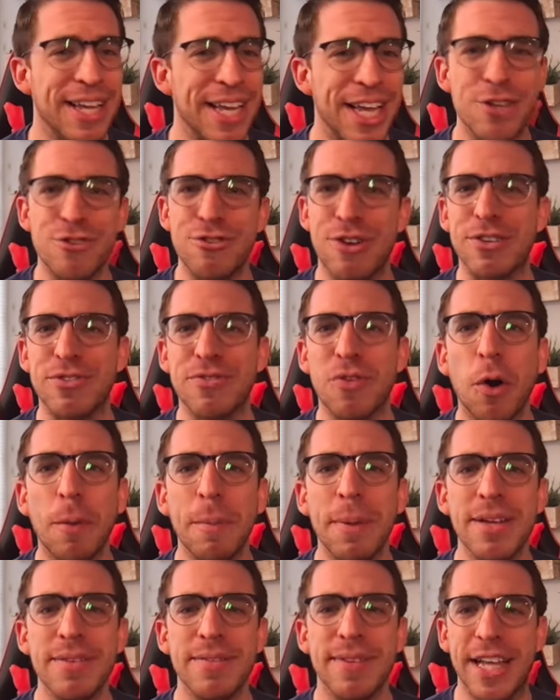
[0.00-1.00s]
It's
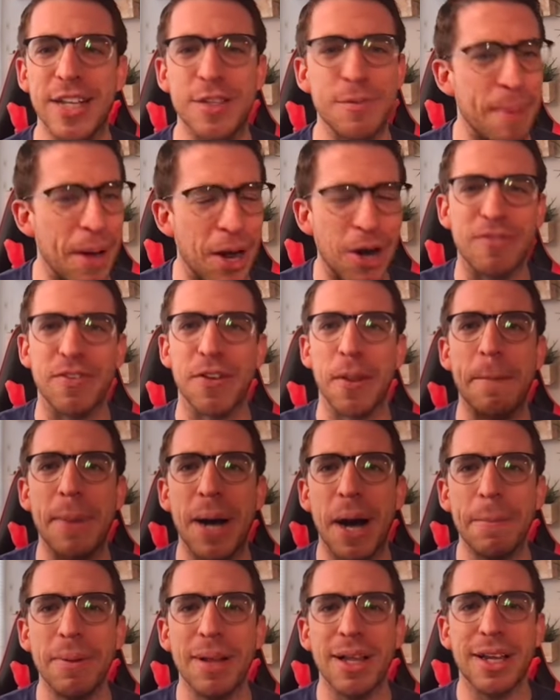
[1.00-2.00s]
transformative. It's better for the
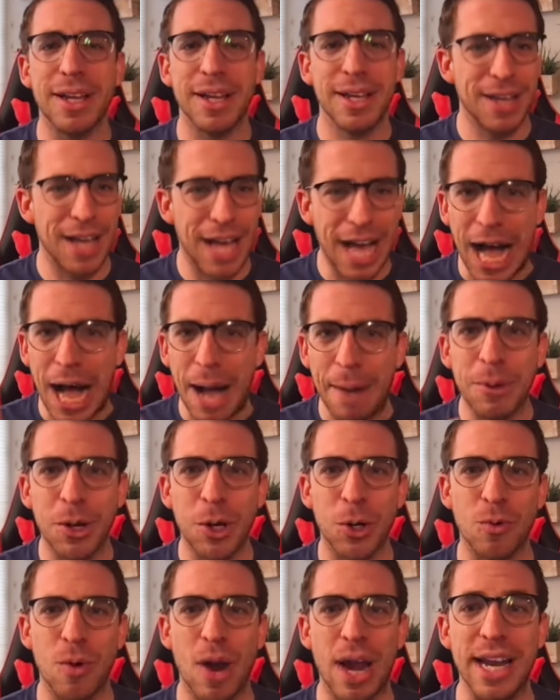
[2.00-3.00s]
public. I'm
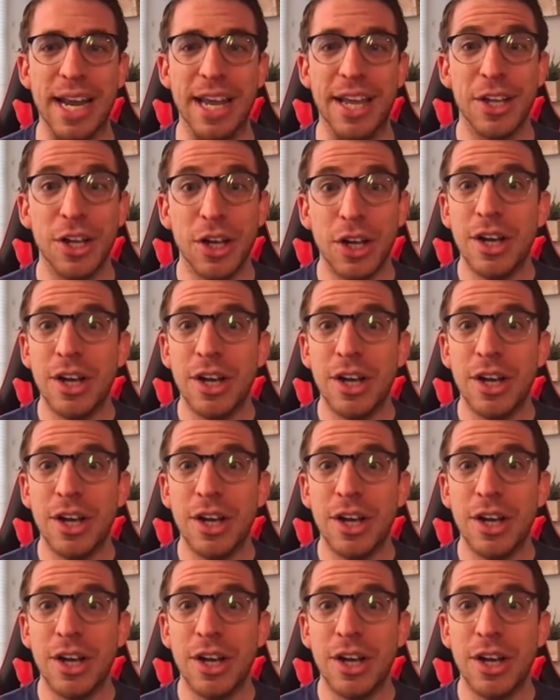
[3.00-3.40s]
gonna write it.